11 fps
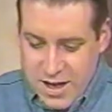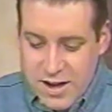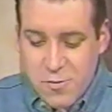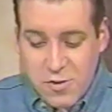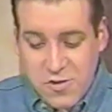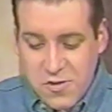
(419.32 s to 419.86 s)

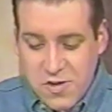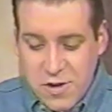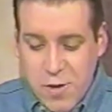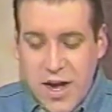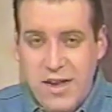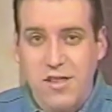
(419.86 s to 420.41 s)
That's where Sioux City
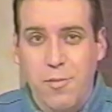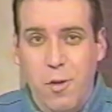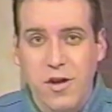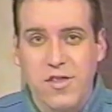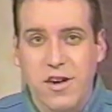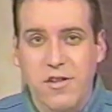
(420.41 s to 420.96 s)
West, the
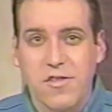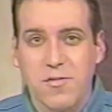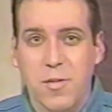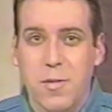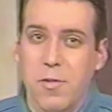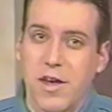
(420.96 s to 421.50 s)
boys there seem
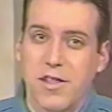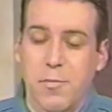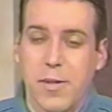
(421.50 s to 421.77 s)
to be playing their